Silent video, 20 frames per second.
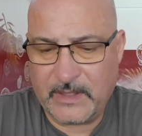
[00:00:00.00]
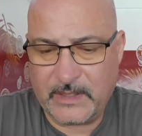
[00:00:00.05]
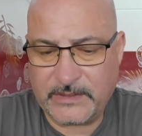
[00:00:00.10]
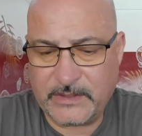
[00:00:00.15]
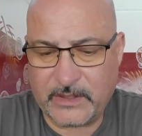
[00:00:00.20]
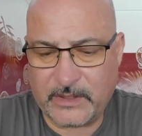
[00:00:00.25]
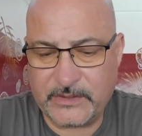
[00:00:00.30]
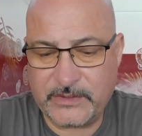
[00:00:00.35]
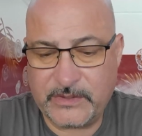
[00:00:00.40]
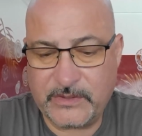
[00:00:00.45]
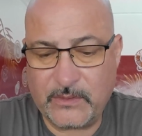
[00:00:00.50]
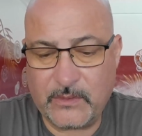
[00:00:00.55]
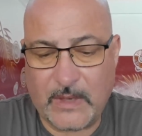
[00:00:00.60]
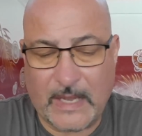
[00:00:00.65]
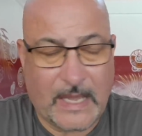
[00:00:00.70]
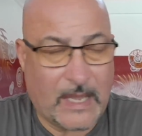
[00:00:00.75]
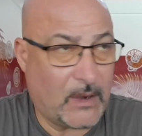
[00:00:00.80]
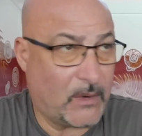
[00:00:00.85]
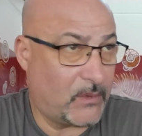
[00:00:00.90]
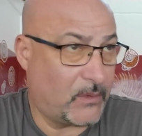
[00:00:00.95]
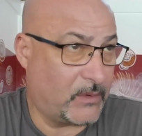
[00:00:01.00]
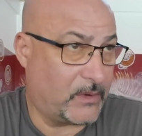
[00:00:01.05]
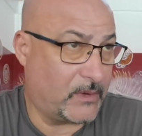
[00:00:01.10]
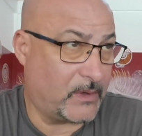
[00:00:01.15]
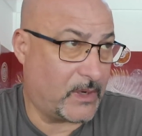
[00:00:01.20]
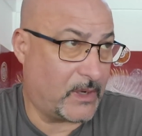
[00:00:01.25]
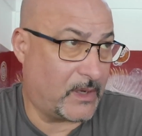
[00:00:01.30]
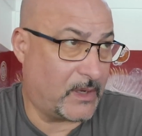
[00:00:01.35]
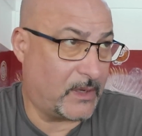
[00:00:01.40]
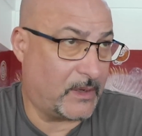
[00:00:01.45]
Took a
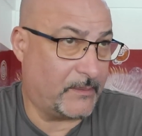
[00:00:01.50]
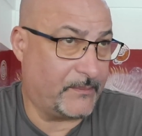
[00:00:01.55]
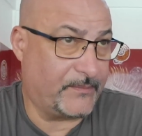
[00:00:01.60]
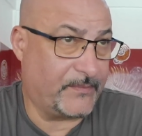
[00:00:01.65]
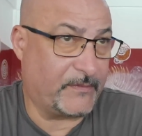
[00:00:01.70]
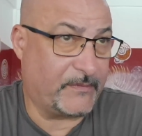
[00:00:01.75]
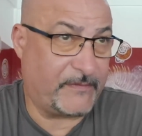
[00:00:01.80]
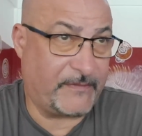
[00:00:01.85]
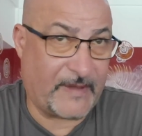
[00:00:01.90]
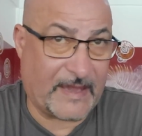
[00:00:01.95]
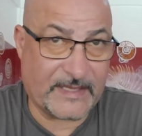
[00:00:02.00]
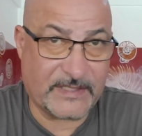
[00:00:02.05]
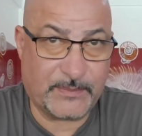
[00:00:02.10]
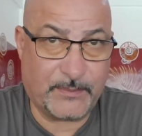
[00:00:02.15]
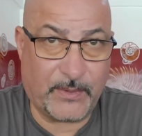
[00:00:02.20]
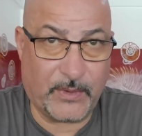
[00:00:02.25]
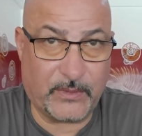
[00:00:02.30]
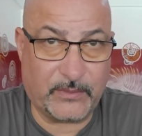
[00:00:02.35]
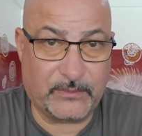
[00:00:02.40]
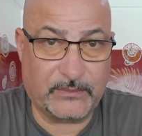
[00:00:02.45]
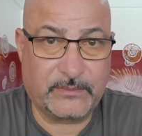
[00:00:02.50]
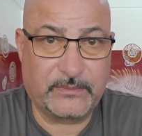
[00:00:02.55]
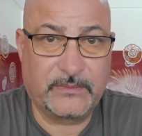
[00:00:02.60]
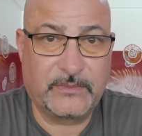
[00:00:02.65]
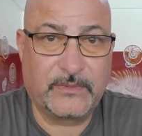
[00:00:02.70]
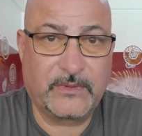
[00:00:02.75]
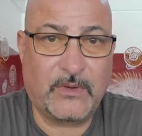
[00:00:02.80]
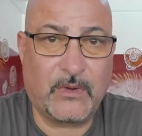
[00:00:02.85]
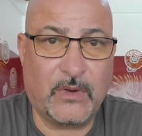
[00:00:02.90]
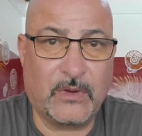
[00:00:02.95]
2-hour fast boat
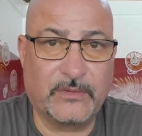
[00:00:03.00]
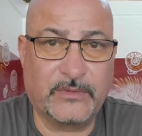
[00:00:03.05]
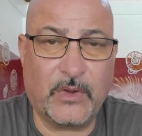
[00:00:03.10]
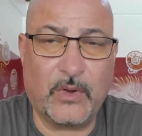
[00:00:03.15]
called